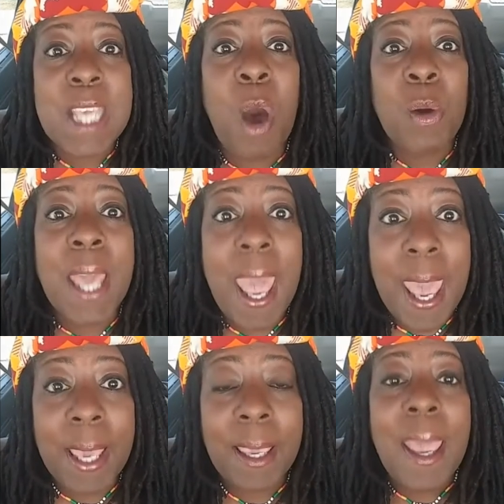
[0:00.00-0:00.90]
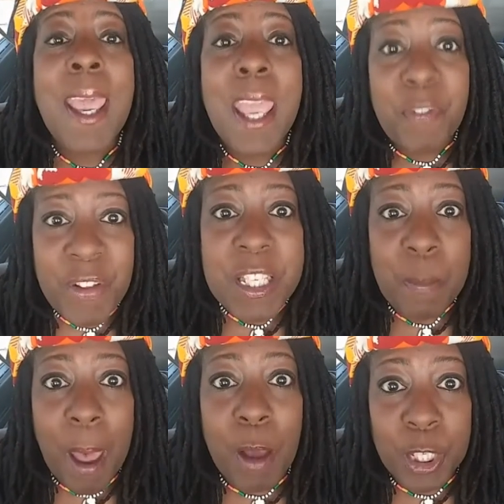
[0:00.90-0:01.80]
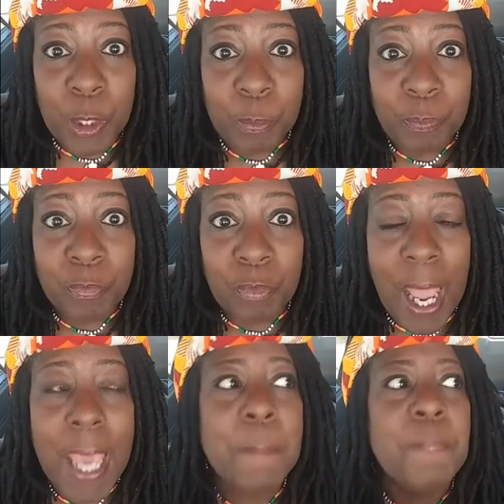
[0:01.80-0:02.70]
okay if it's about you, right?